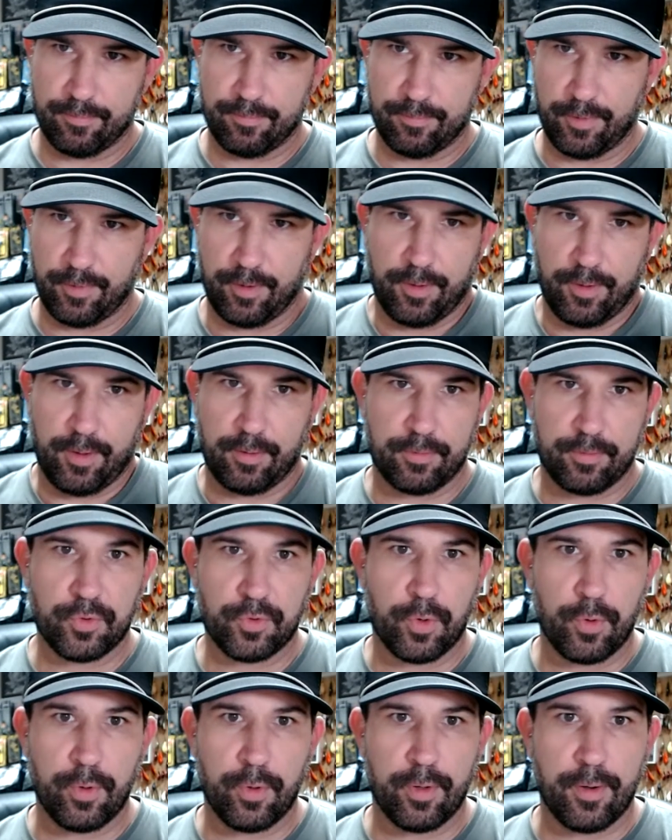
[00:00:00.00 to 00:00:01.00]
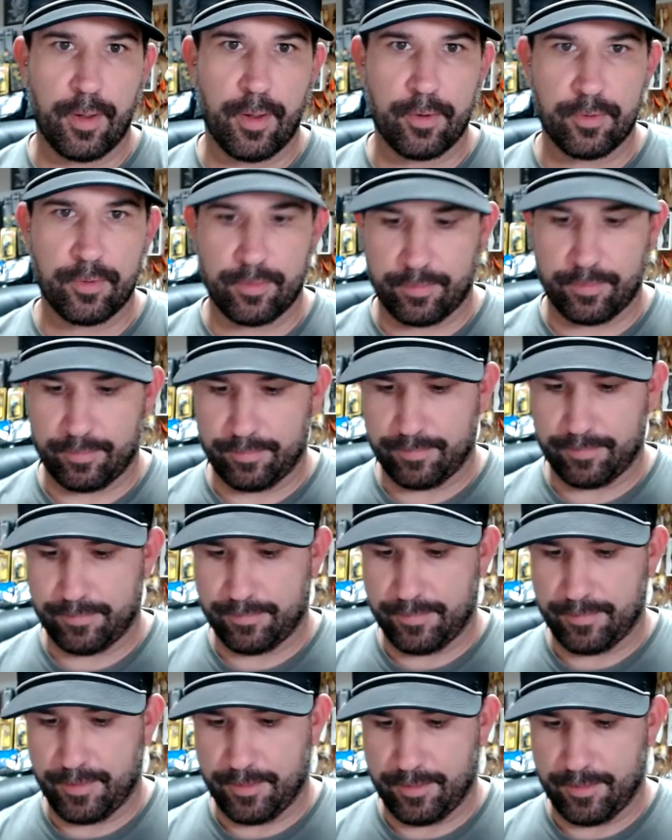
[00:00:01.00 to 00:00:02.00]
they're like, screw it, I'll just
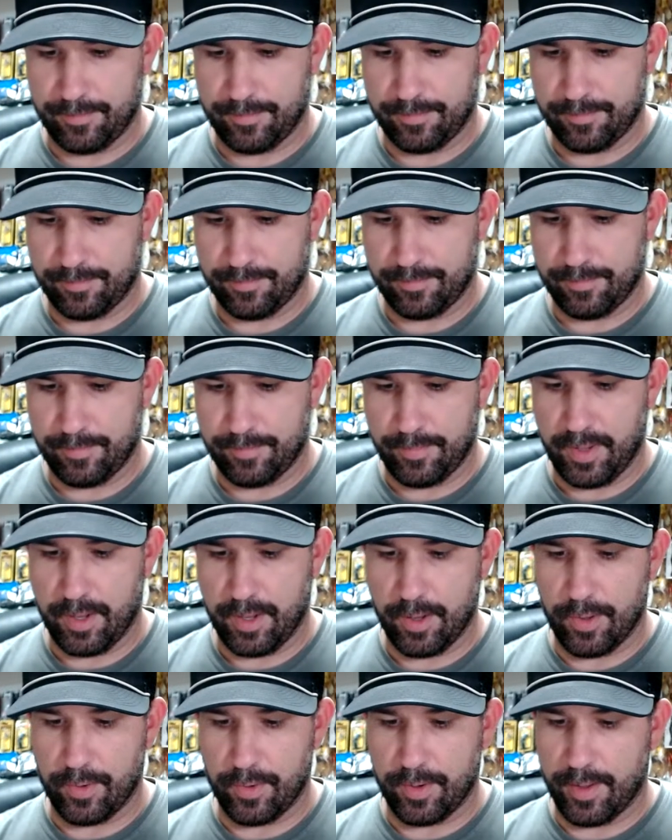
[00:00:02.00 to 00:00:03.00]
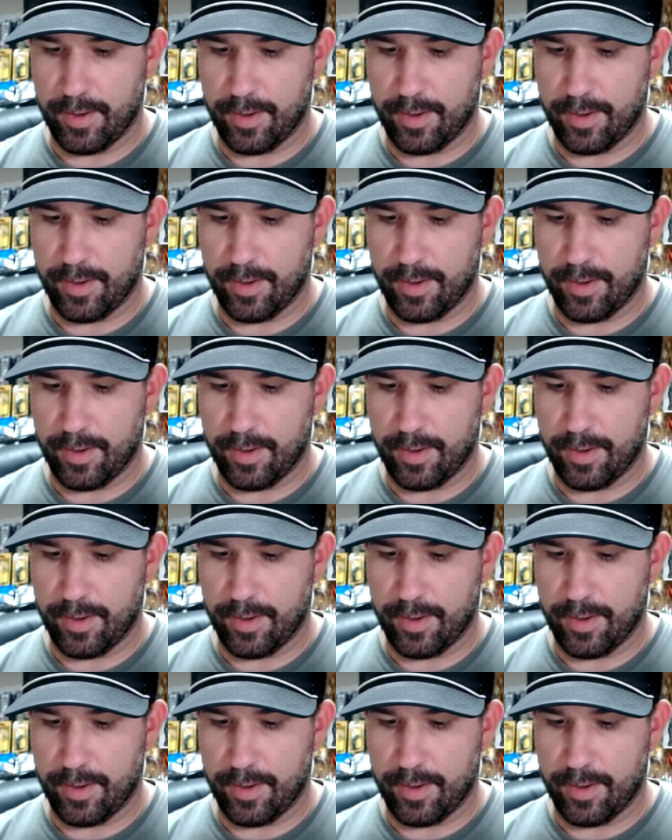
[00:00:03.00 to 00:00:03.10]
be gone.